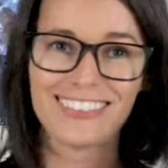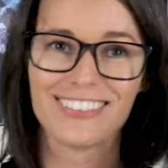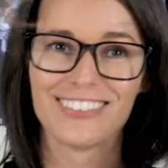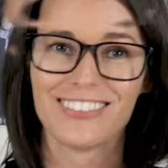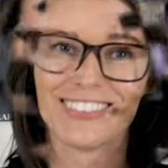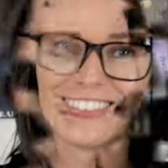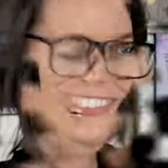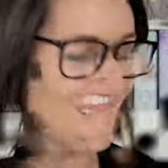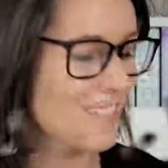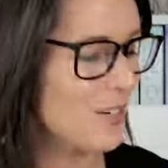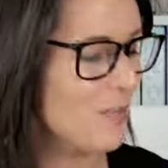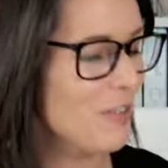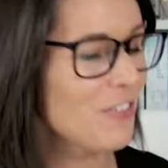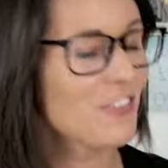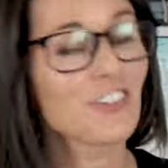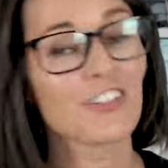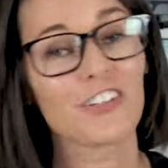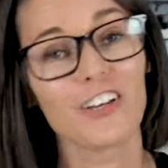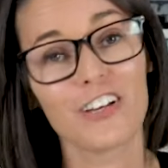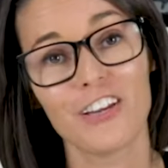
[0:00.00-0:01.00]
And next up,
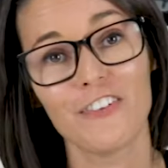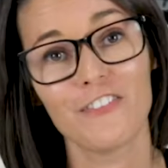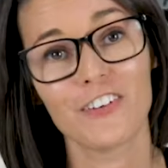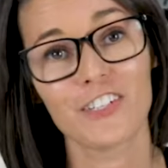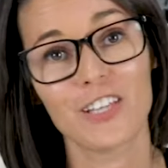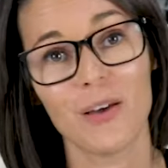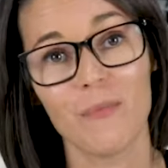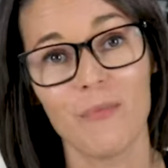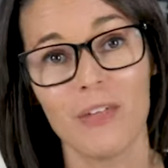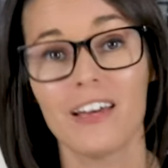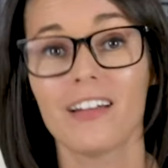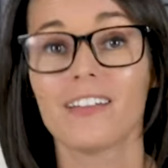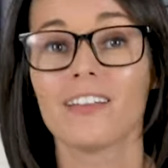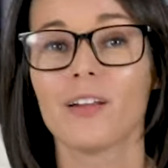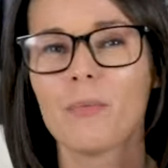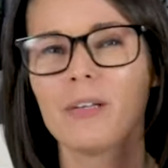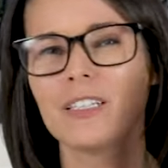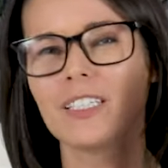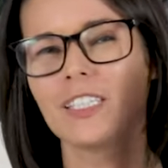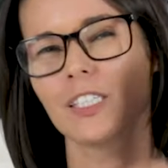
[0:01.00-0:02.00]
if you're looking for something a
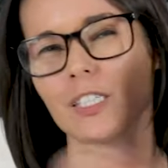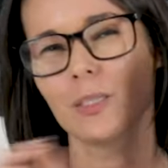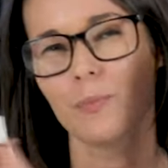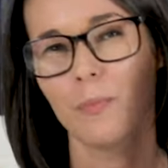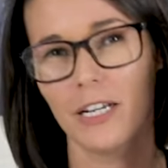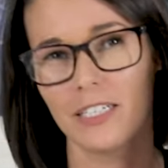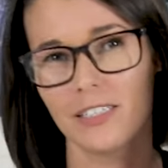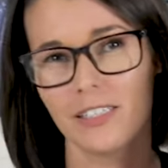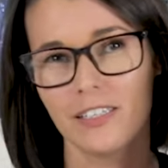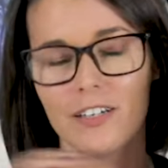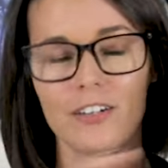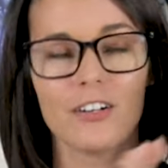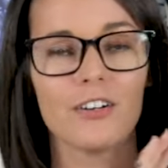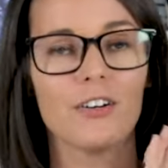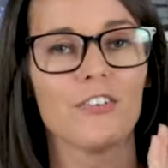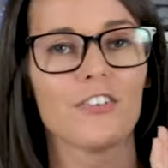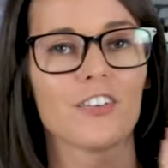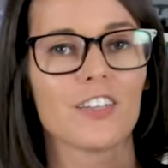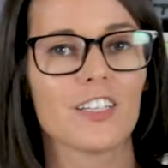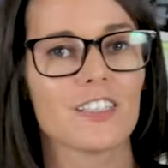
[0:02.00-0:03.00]
little bit spicier
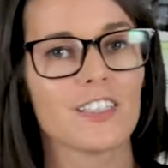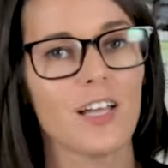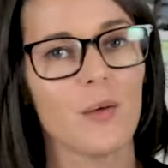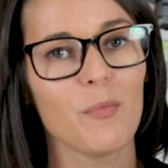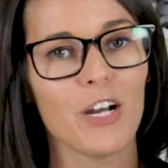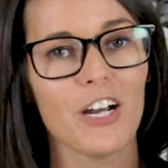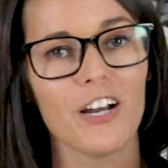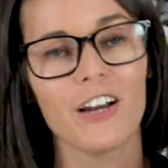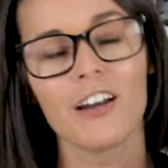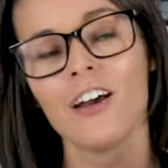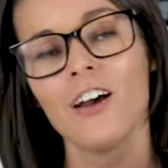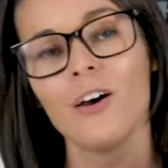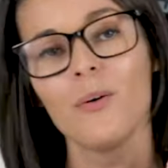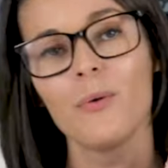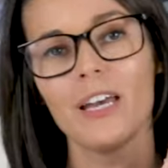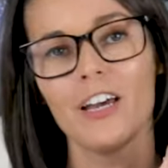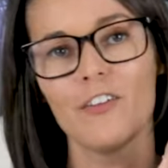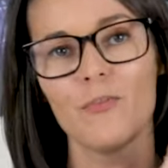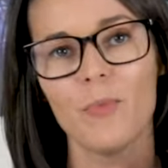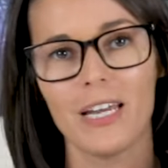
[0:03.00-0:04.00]
over the summer,
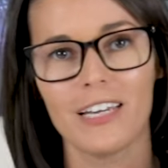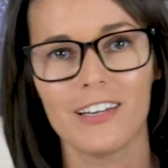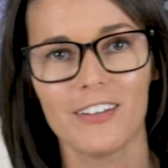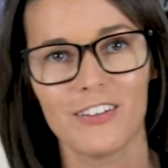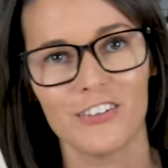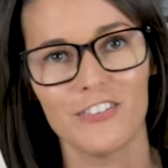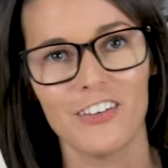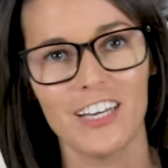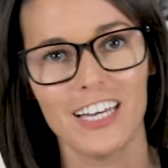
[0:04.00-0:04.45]
we have My Killer